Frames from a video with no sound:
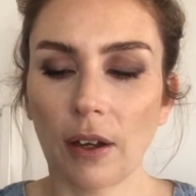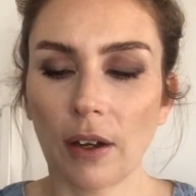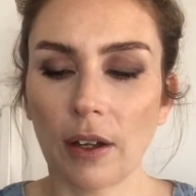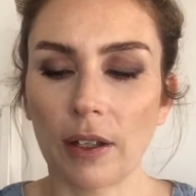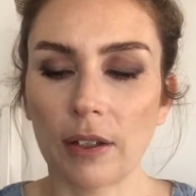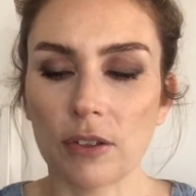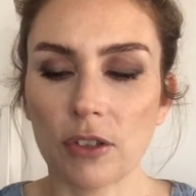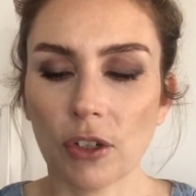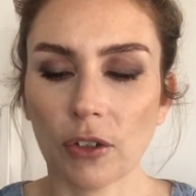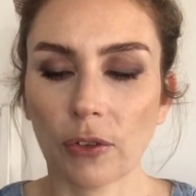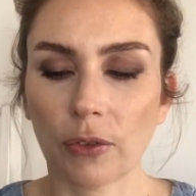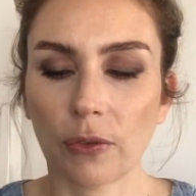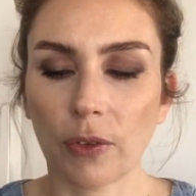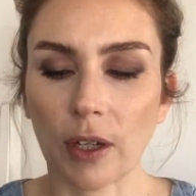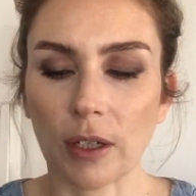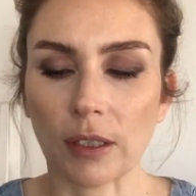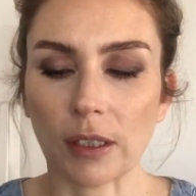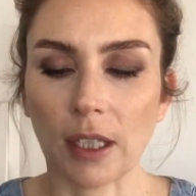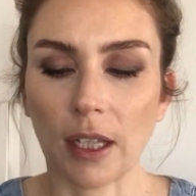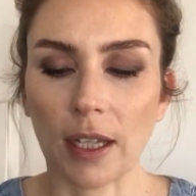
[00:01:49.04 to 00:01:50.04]
I just
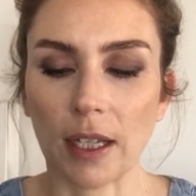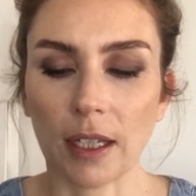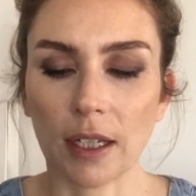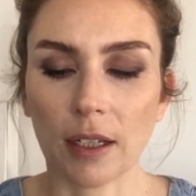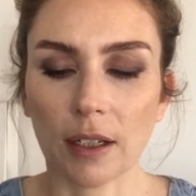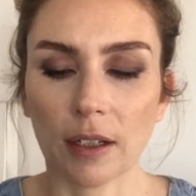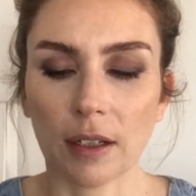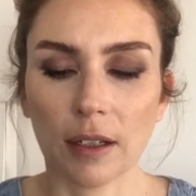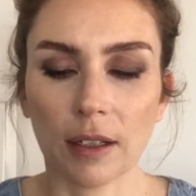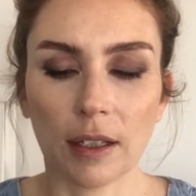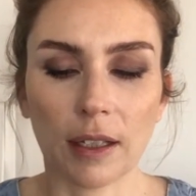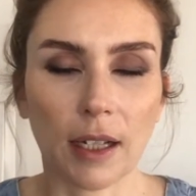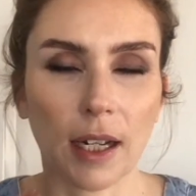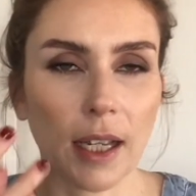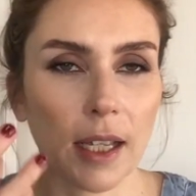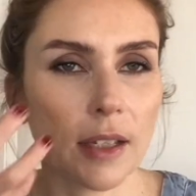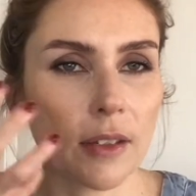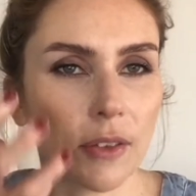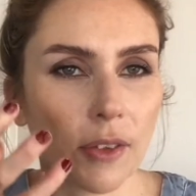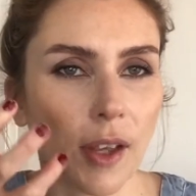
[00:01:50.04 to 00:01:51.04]
felt like it
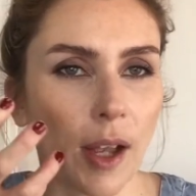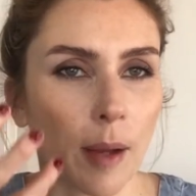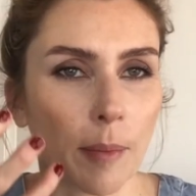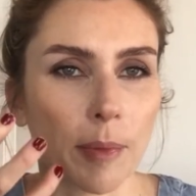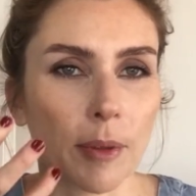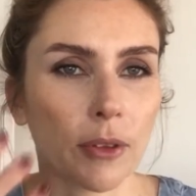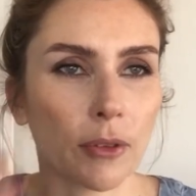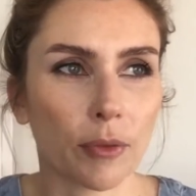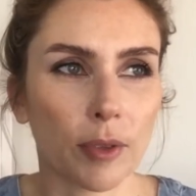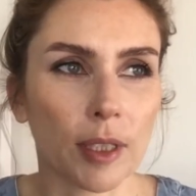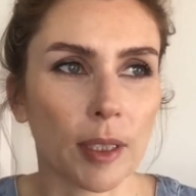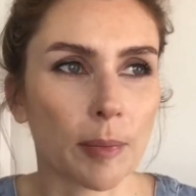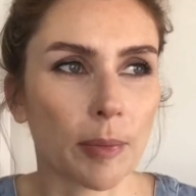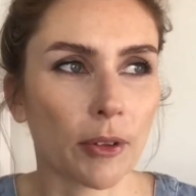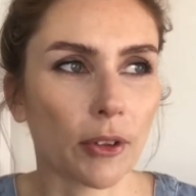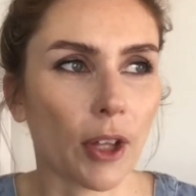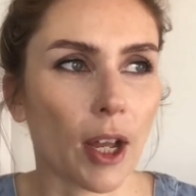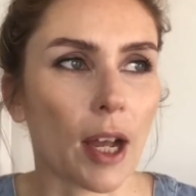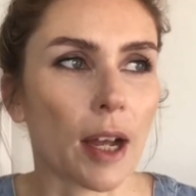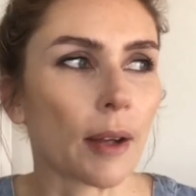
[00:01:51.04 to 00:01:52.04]
heats up. It's really
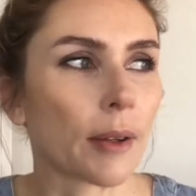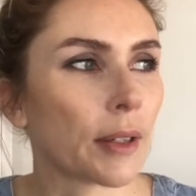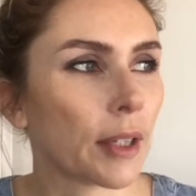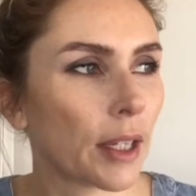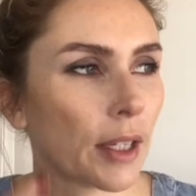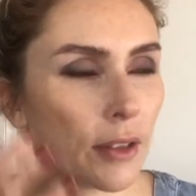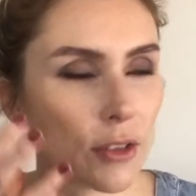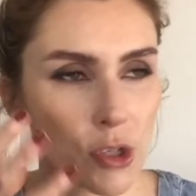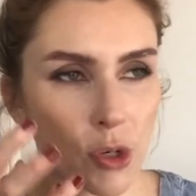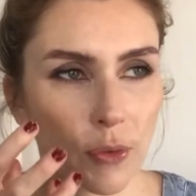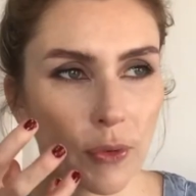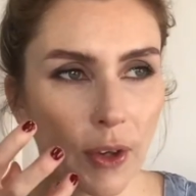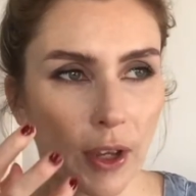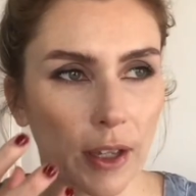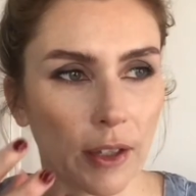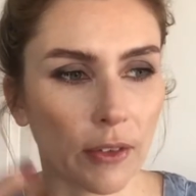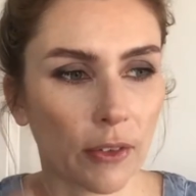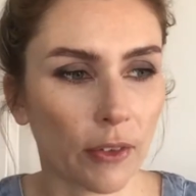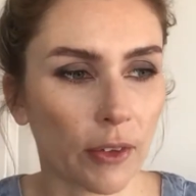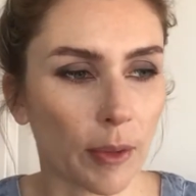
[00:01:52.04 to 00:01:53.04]
bizarre. It heats your
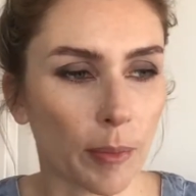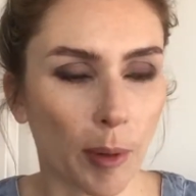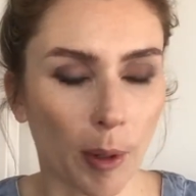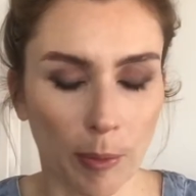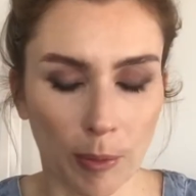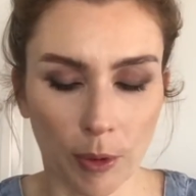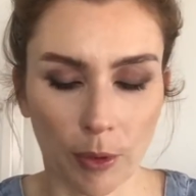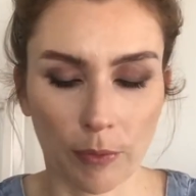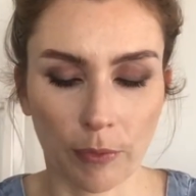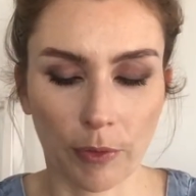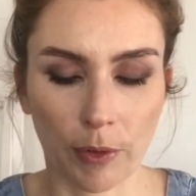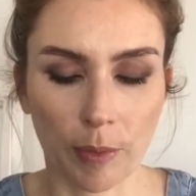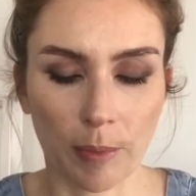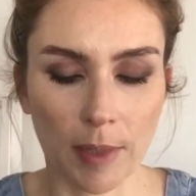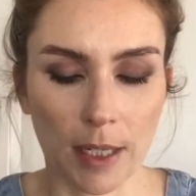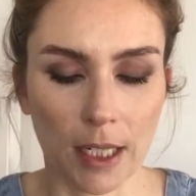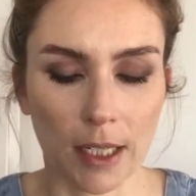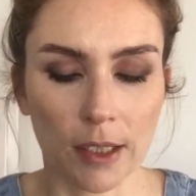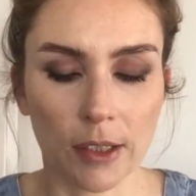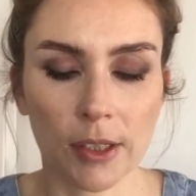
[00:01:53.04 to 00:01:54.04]
face. You pop it on for a
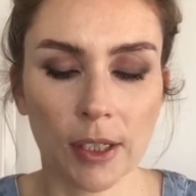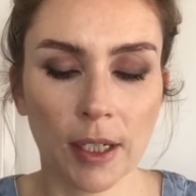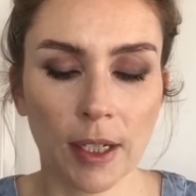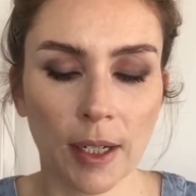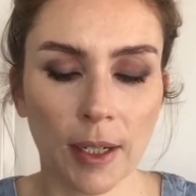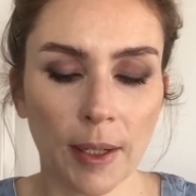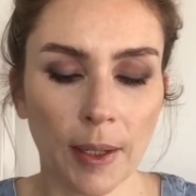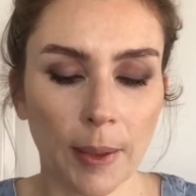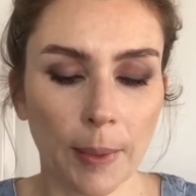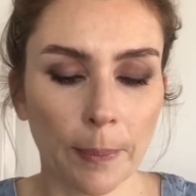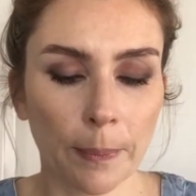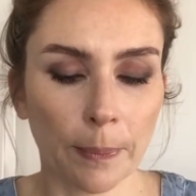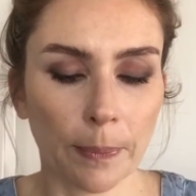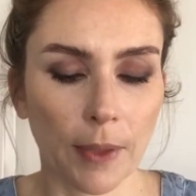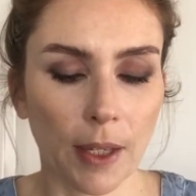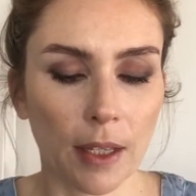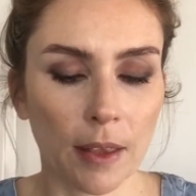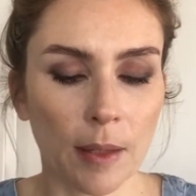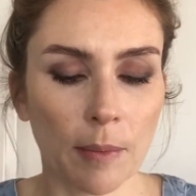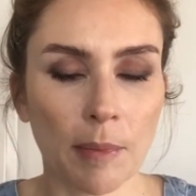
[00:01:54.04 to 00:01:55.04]
minute,
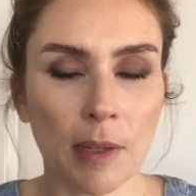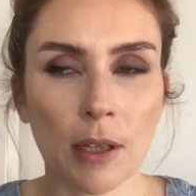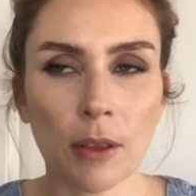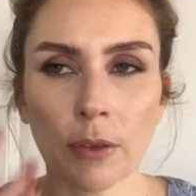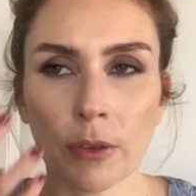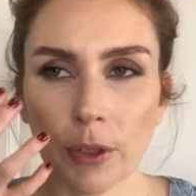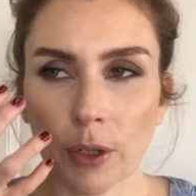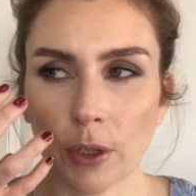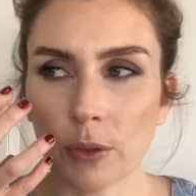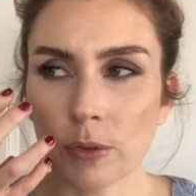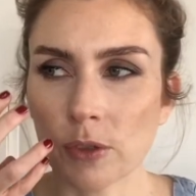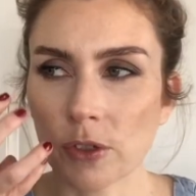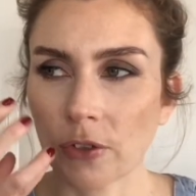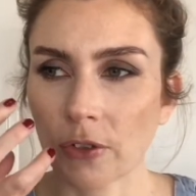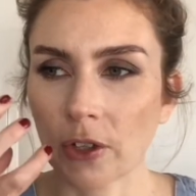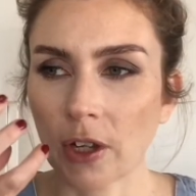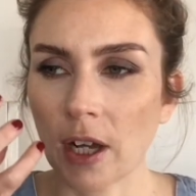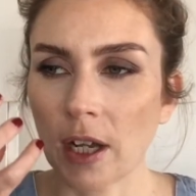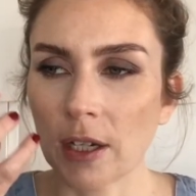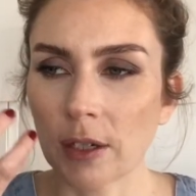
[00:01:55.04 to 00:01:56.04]
and the menthol just
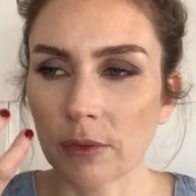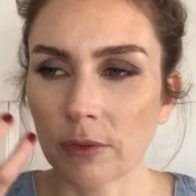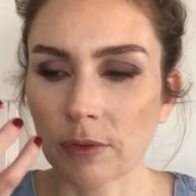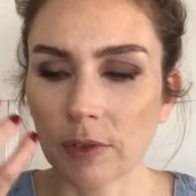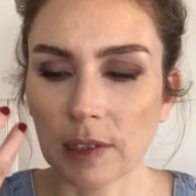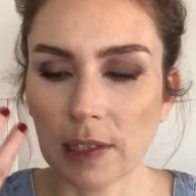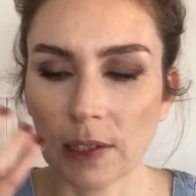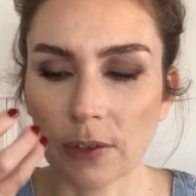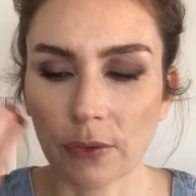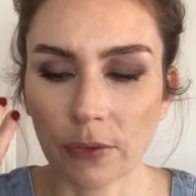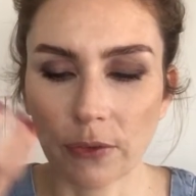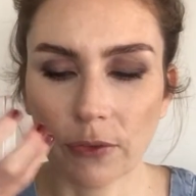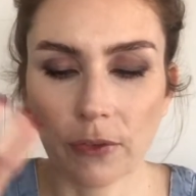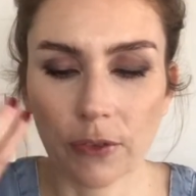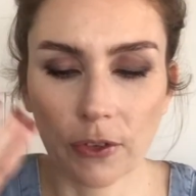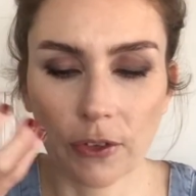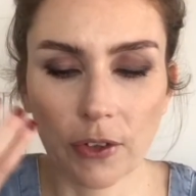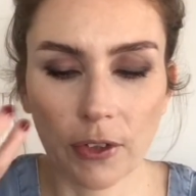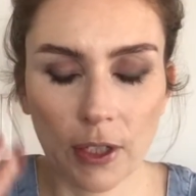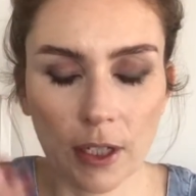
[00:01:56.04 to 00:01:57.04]
kind of
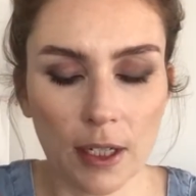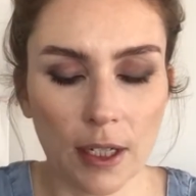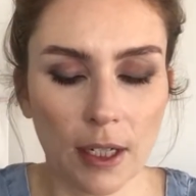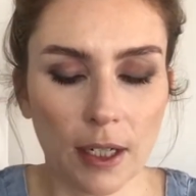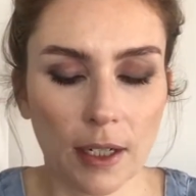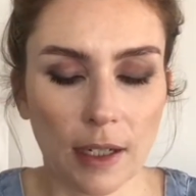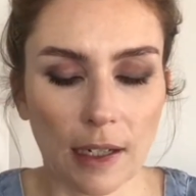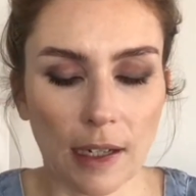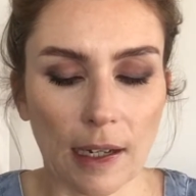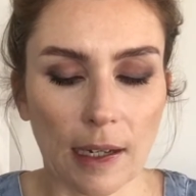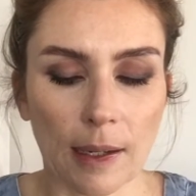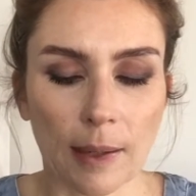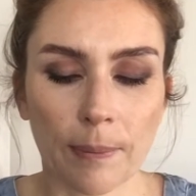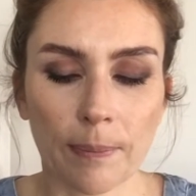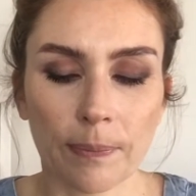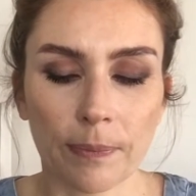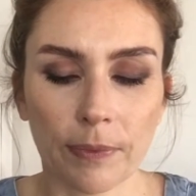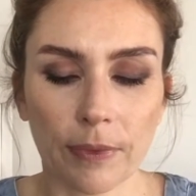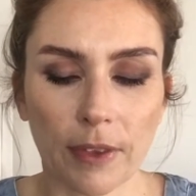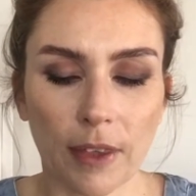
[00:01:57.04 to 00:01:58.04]
lifts
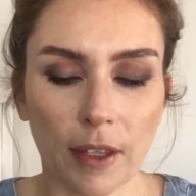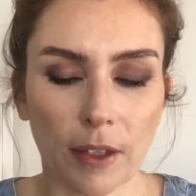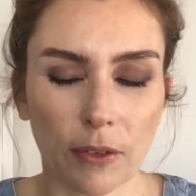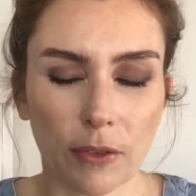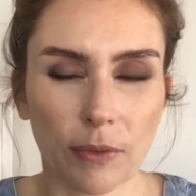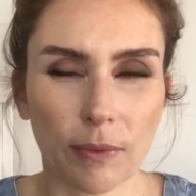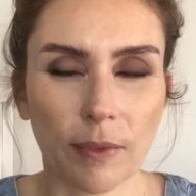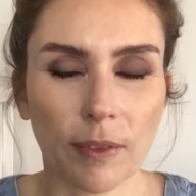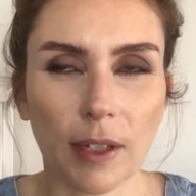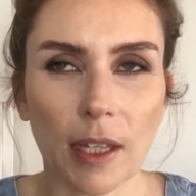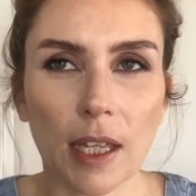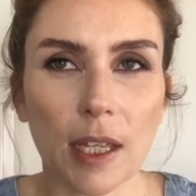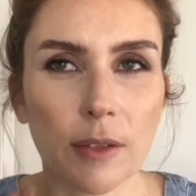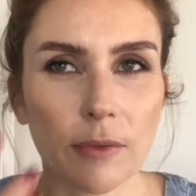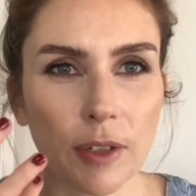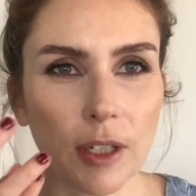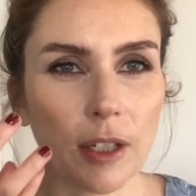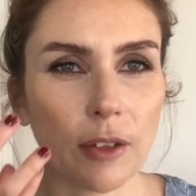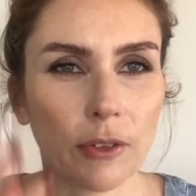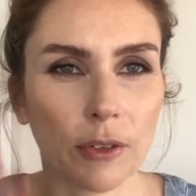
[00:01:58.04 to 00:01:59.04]
that
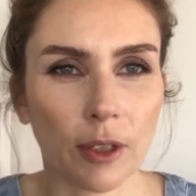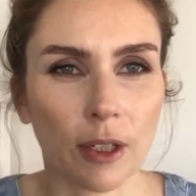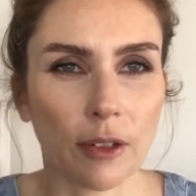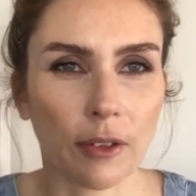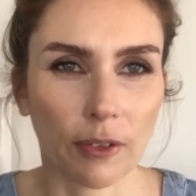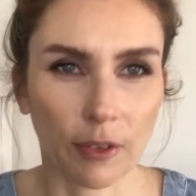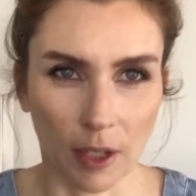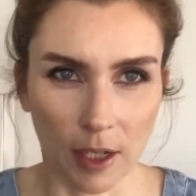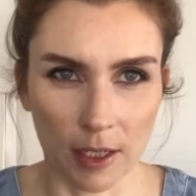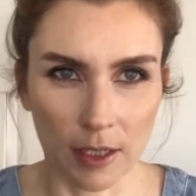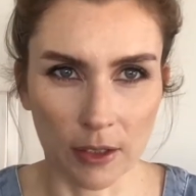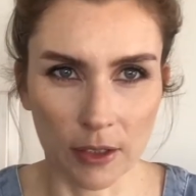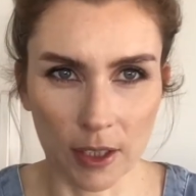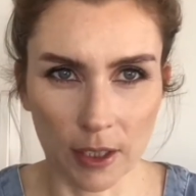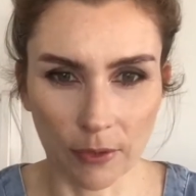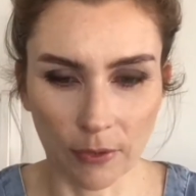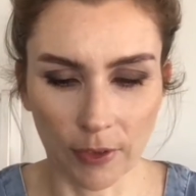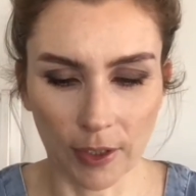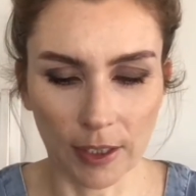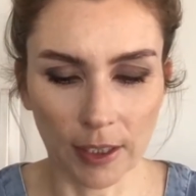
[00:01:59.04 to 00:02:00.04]
heavy sort of sinusy
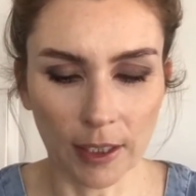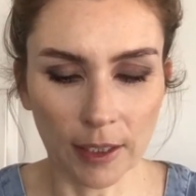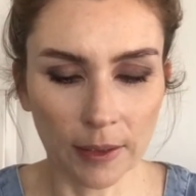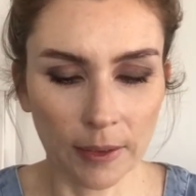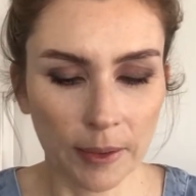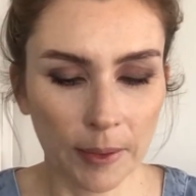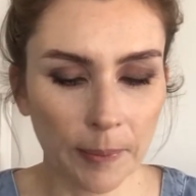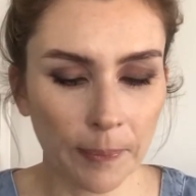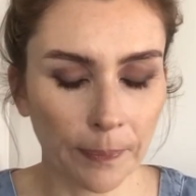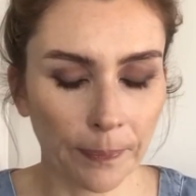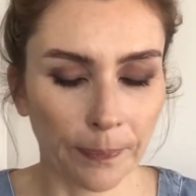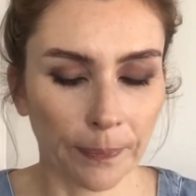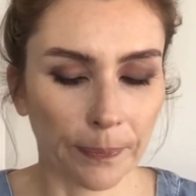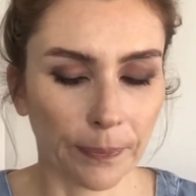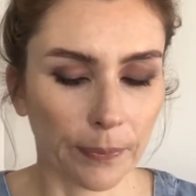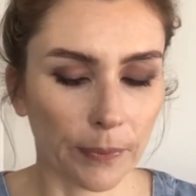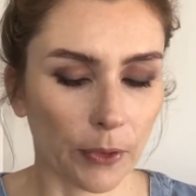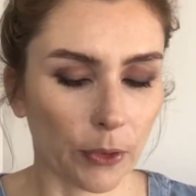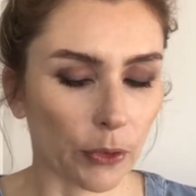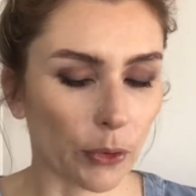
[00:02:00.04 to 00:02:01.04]
feeling.
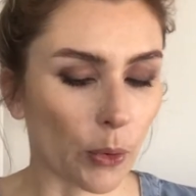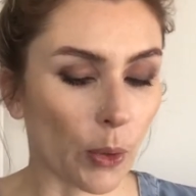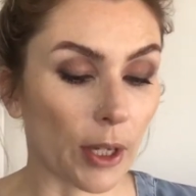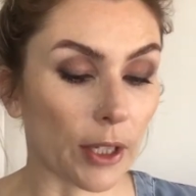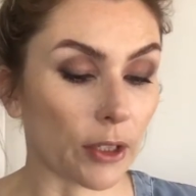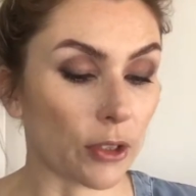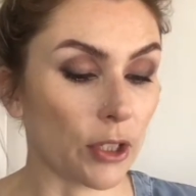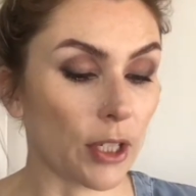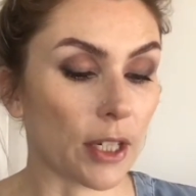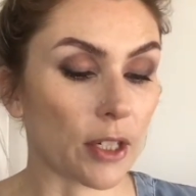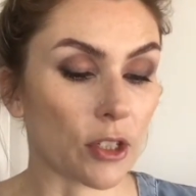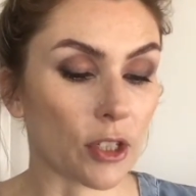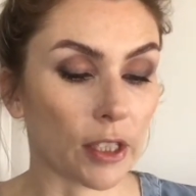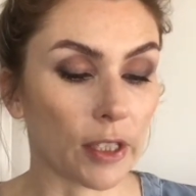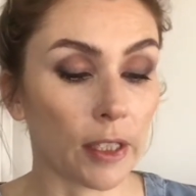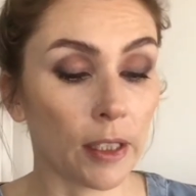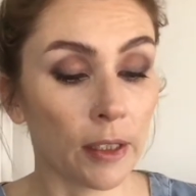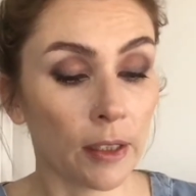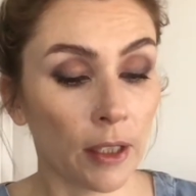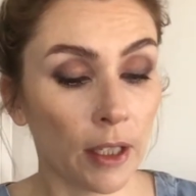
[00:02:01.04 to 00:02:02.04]
It was quite good
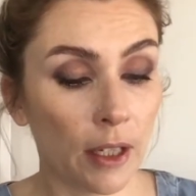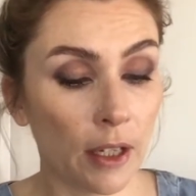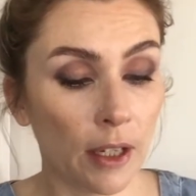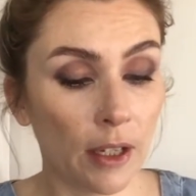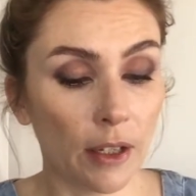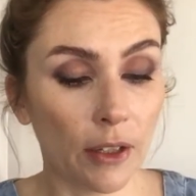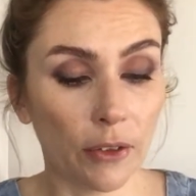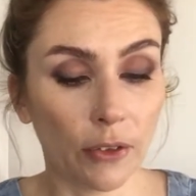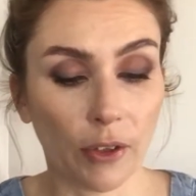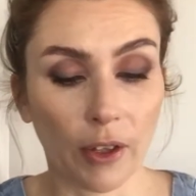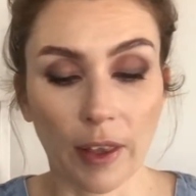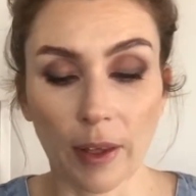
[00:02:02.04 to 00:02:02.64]
actually. So